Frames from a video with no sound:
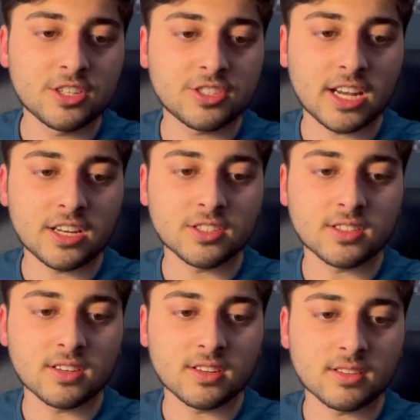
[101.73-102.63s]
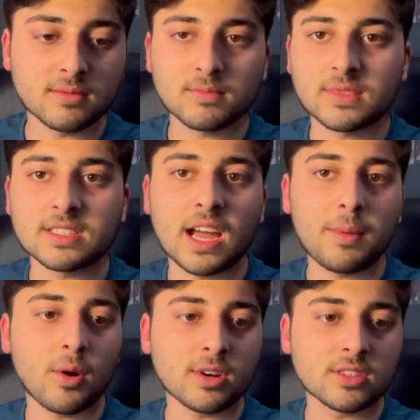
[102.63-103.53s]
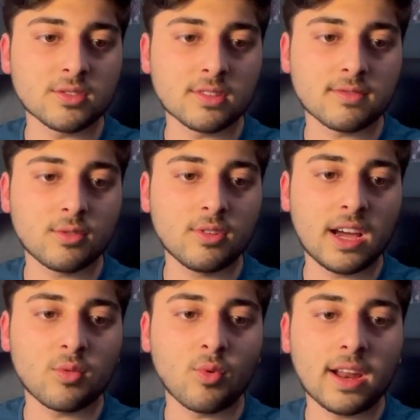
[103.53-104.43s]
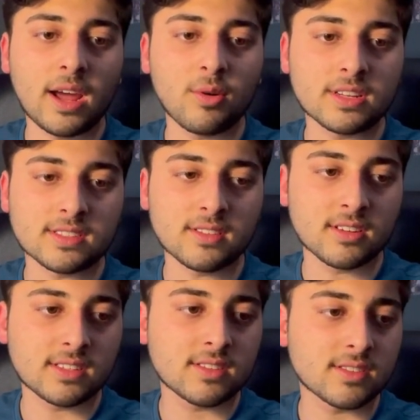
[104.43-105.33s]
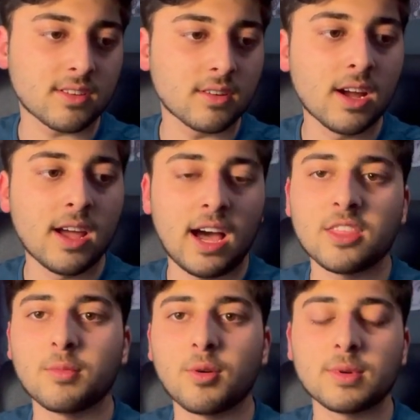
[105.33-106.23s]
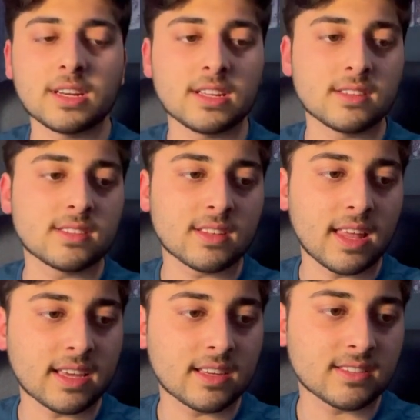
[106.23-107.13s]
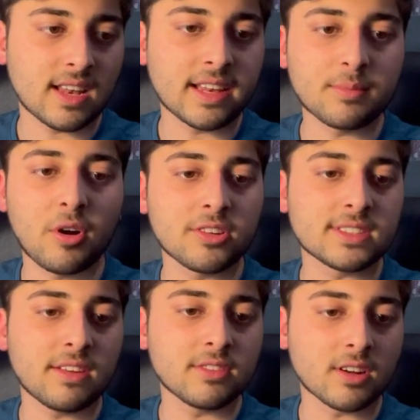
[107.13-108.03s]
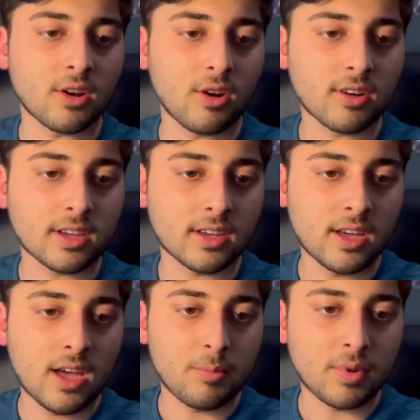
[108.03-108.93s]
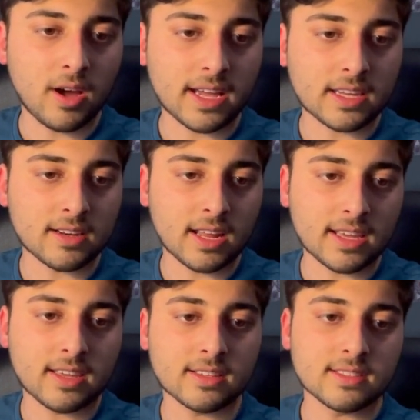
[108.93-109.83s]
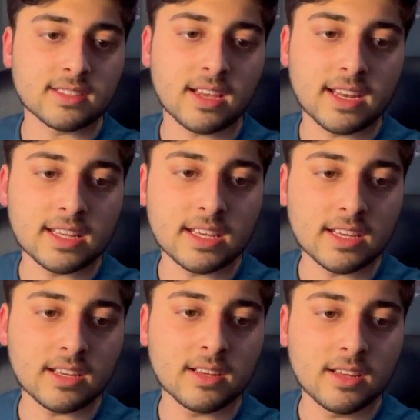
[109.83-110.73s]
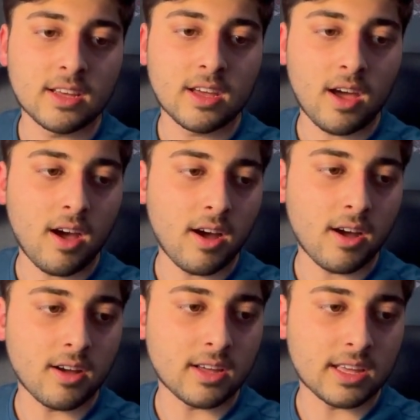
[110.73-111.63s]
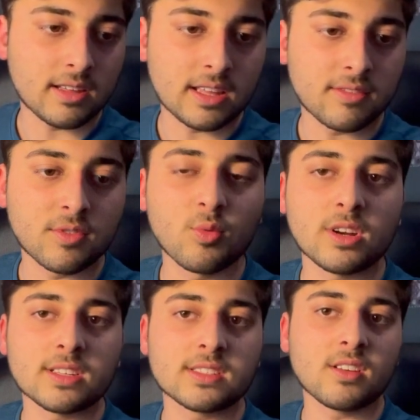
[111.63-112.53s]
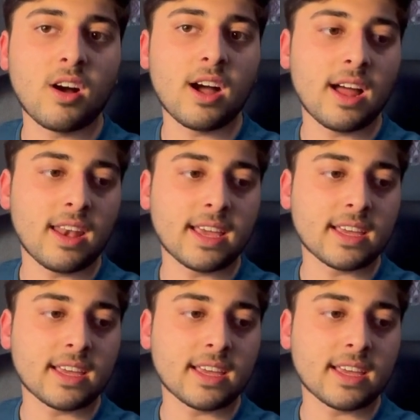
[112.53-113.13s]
change the time I want to do it for and when I want to start it. So at the moment it's slightly past 7 o'clock, but I can decide here, if you want to start at